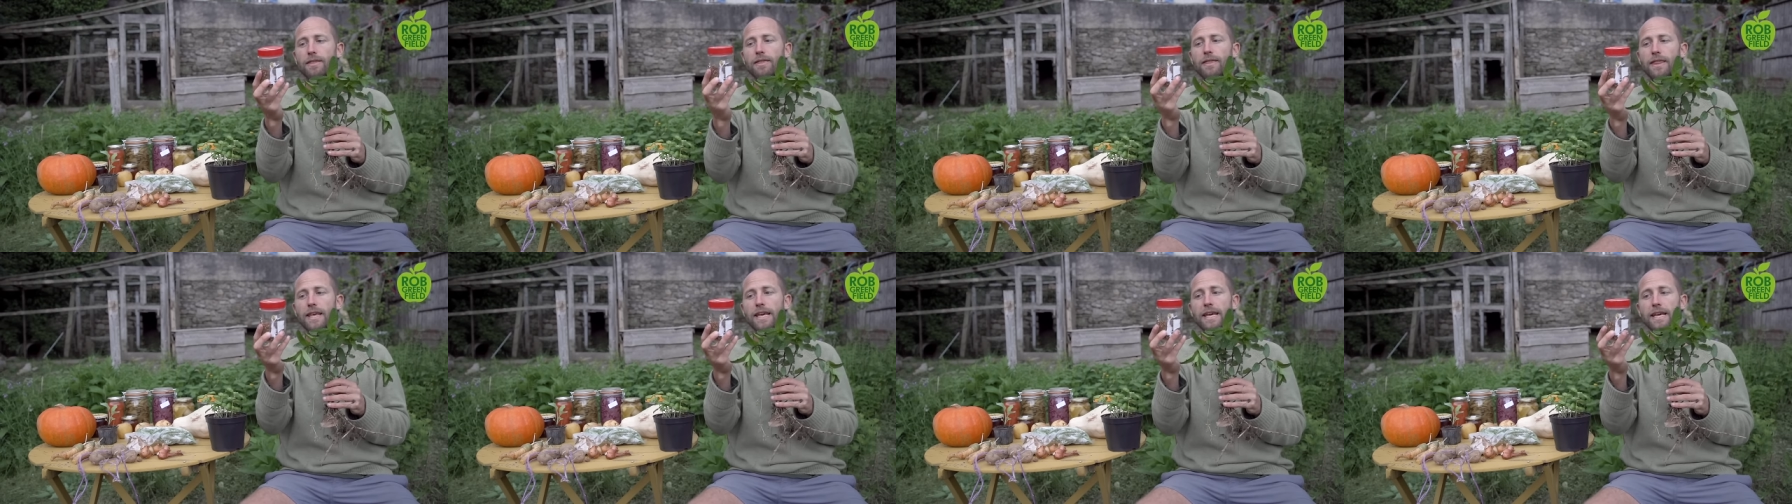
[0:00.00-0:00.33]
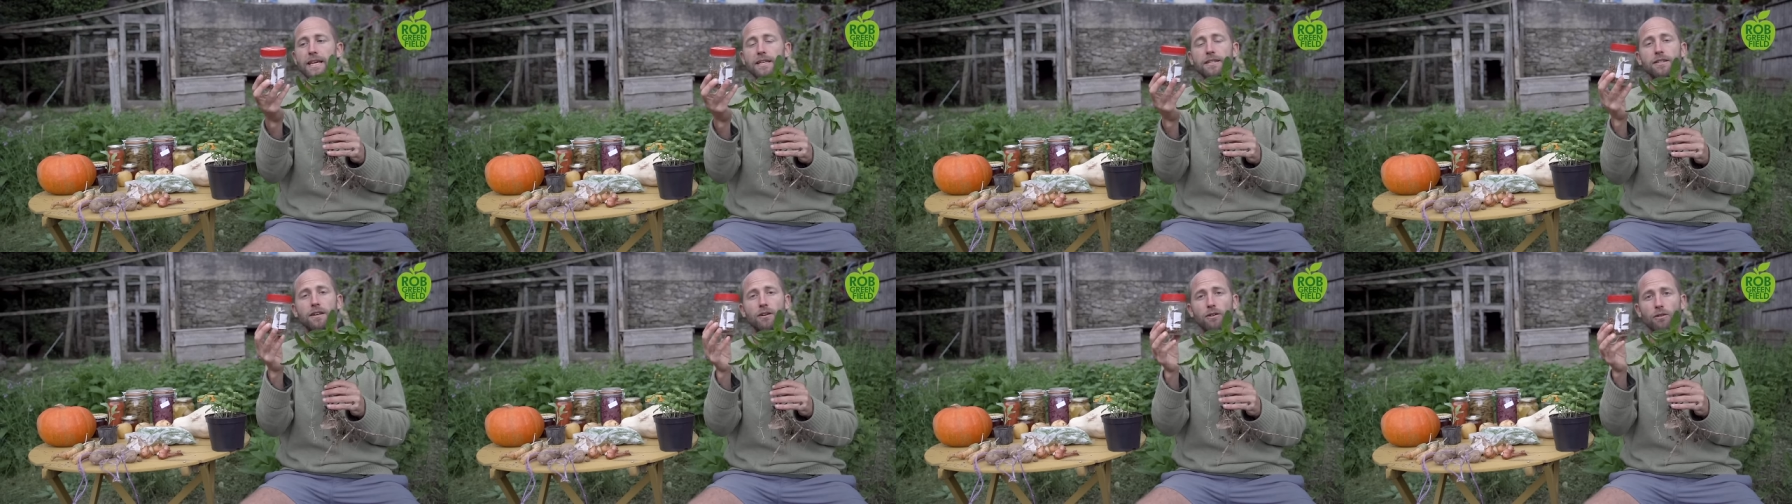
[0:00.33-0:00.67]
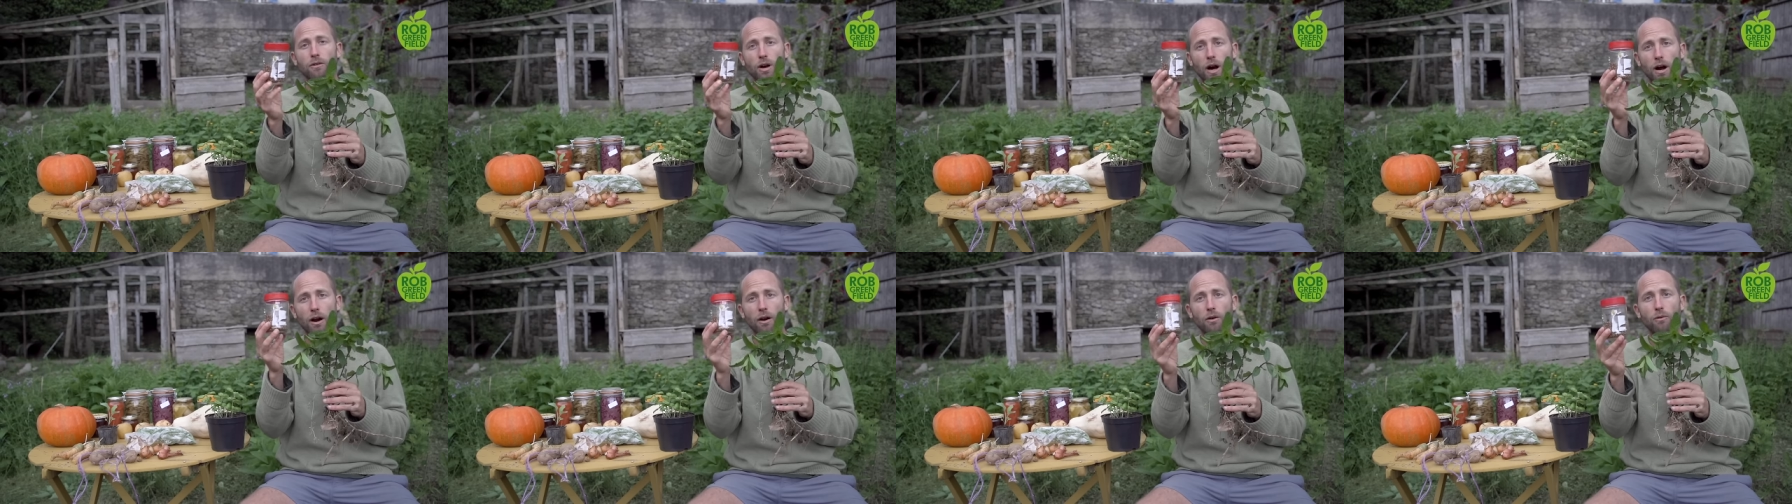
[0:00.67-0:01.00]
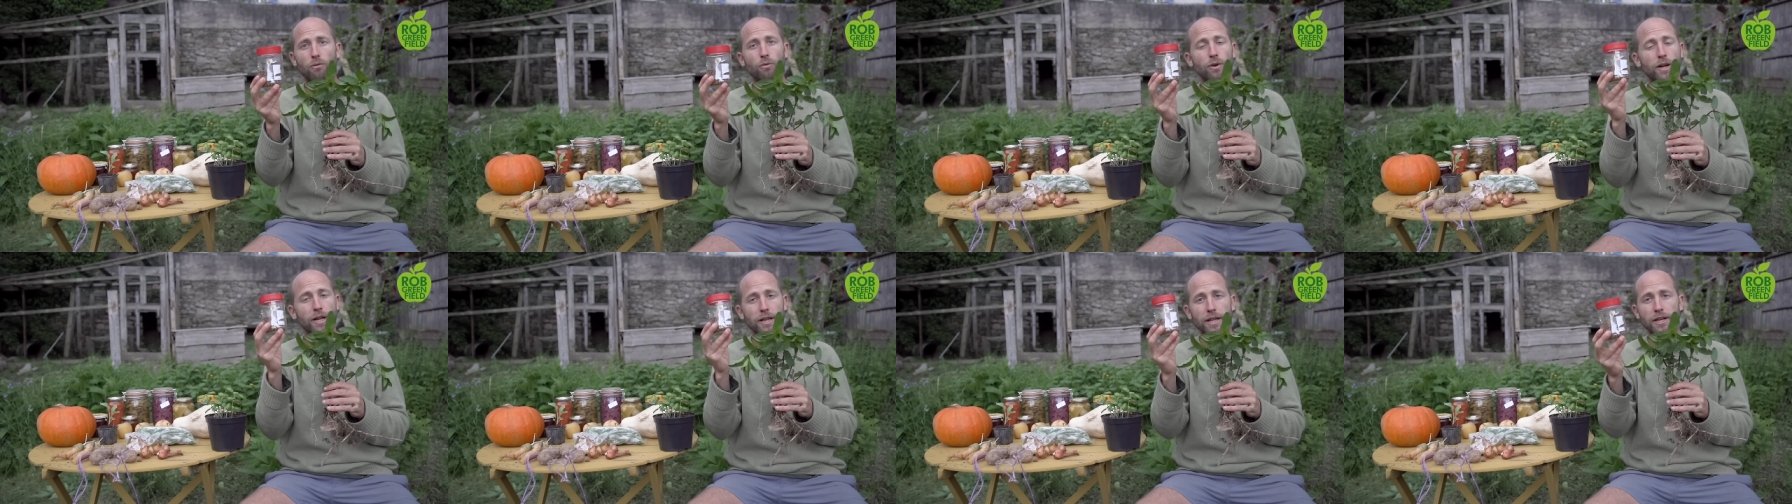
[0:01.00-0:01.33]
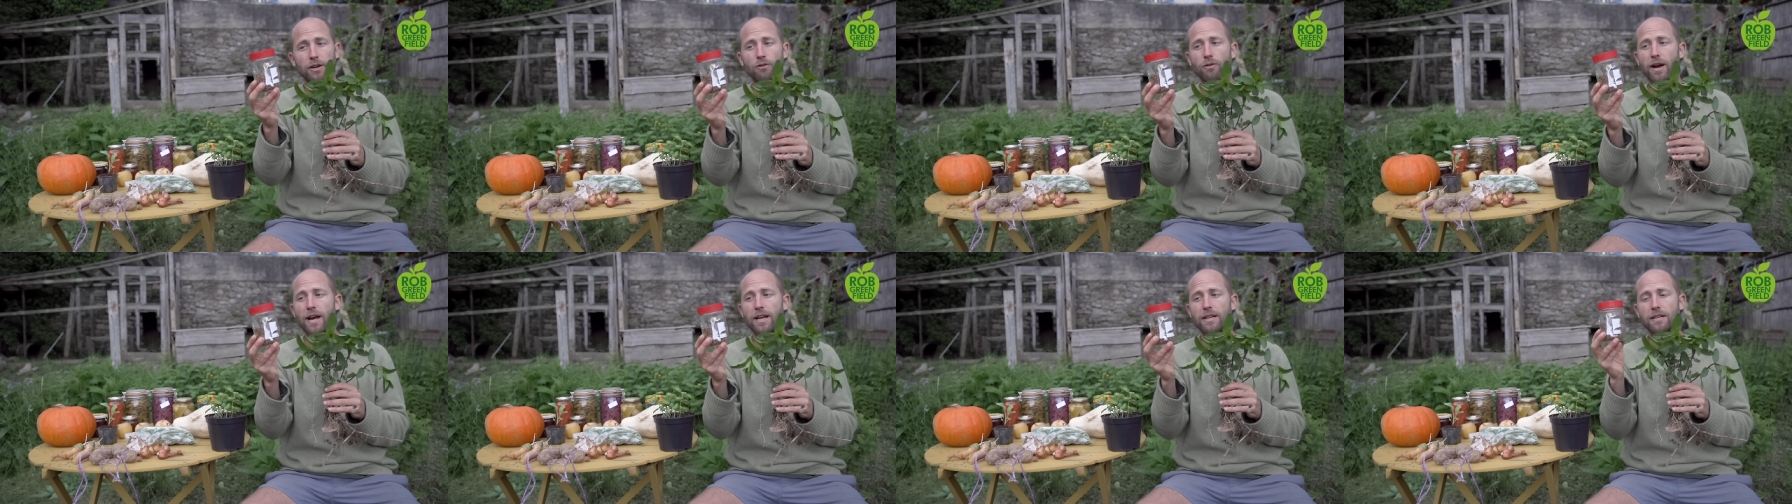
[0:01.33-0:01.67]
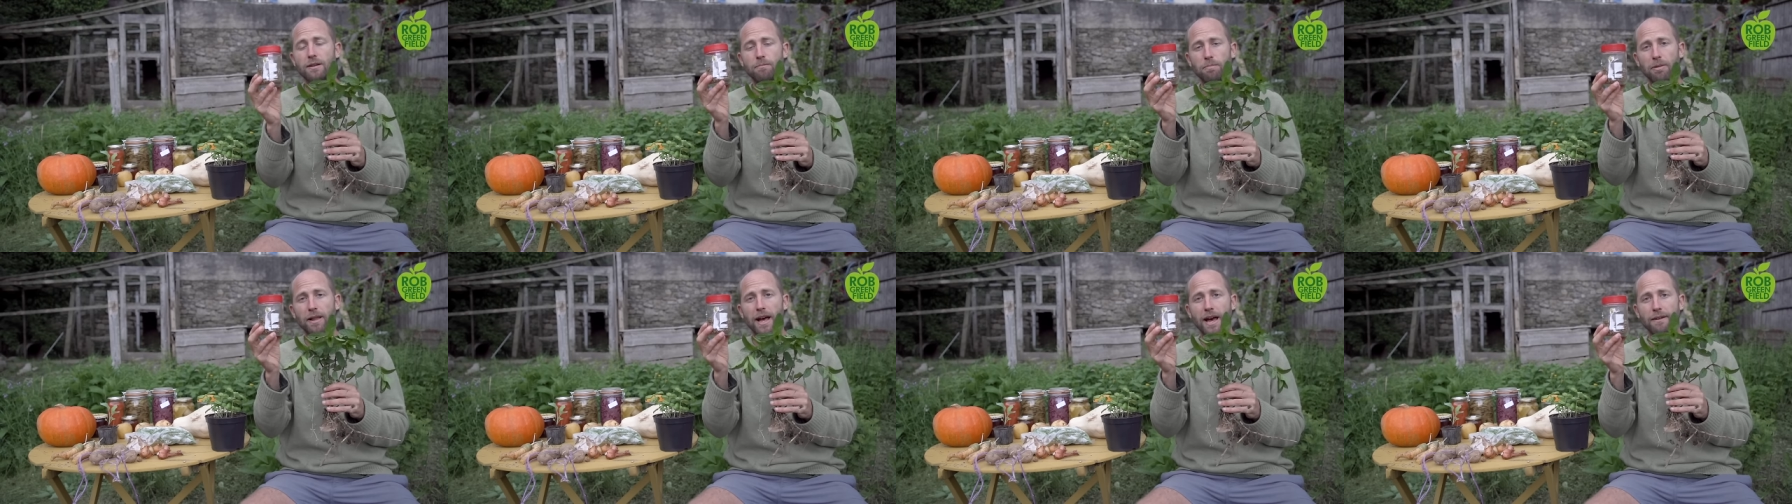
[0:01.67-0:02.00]
These are really great
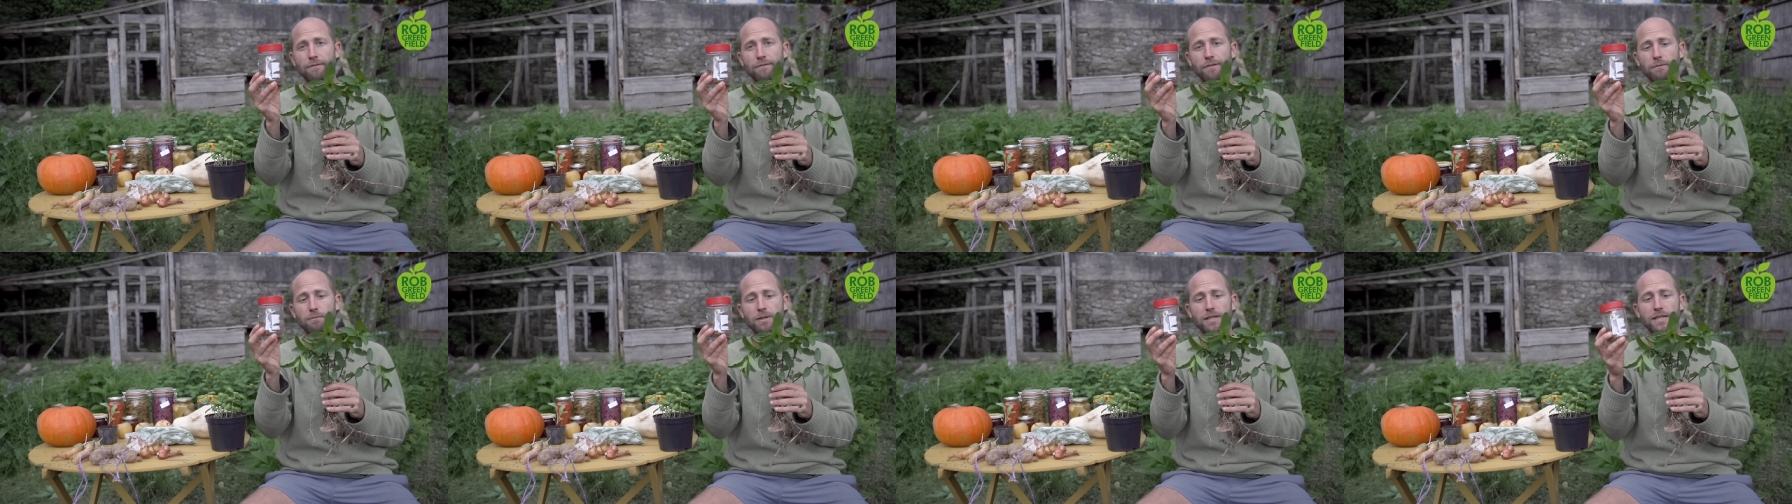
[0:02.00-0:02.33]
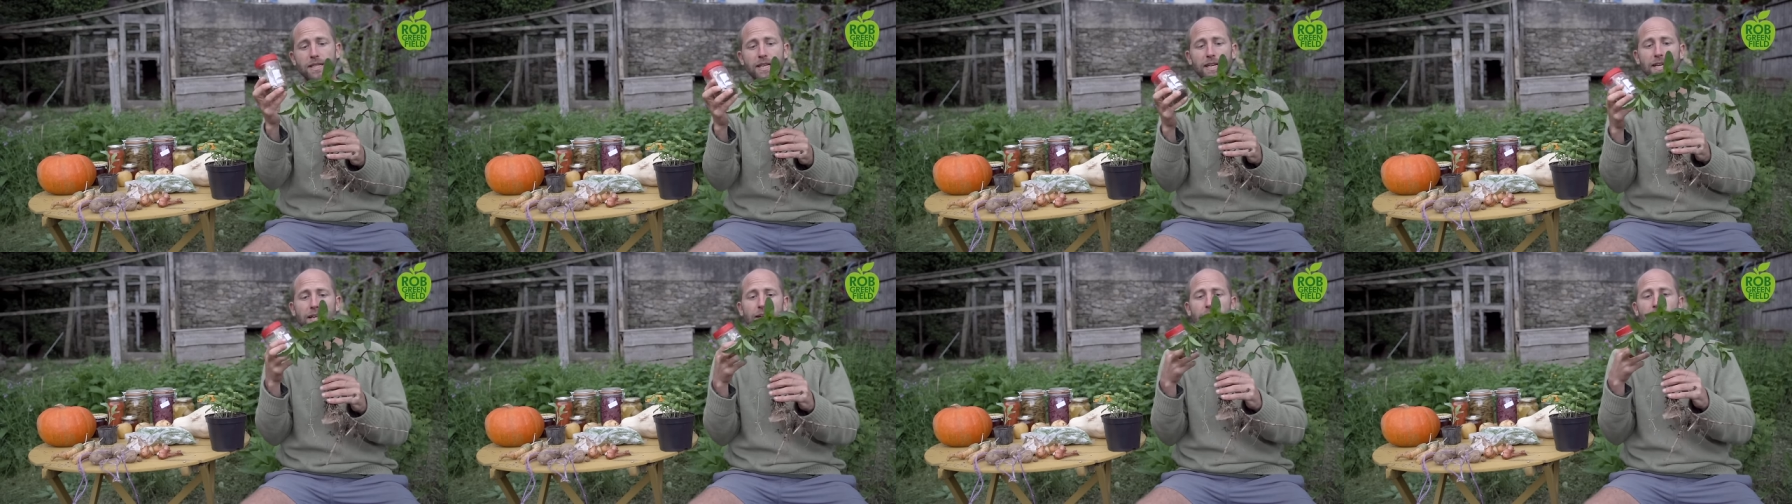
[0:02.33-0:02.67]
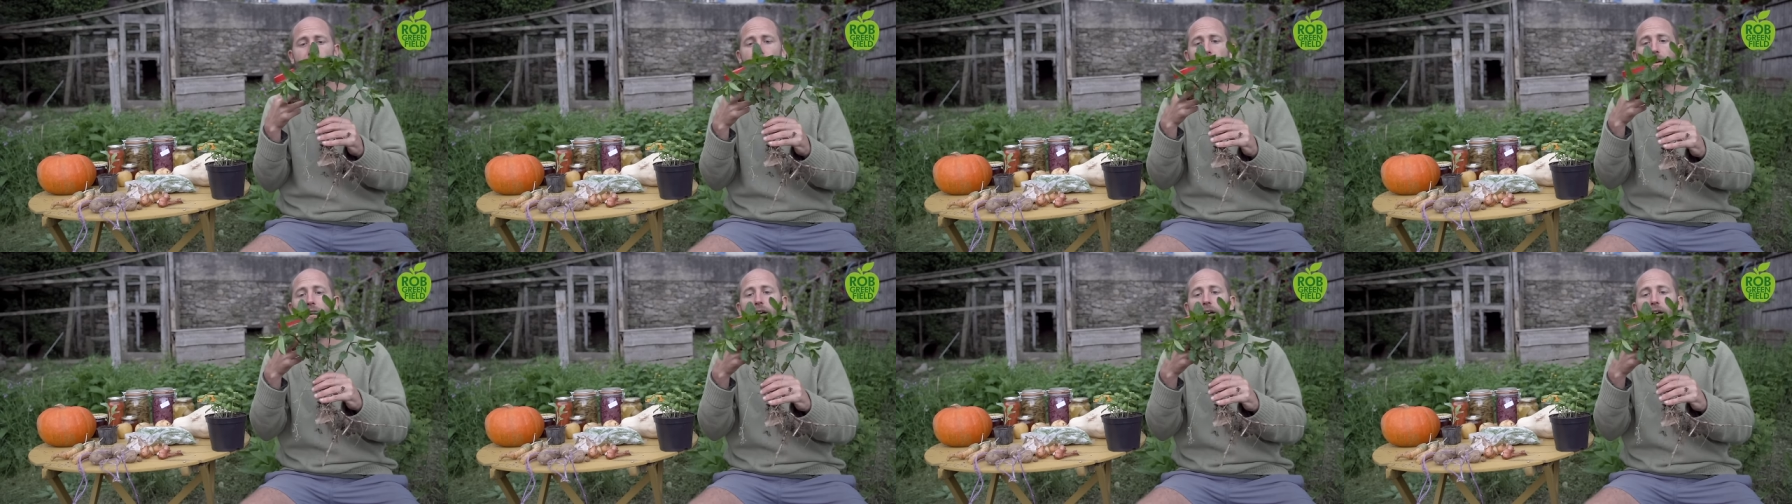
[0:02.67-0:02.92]
to plant from seed.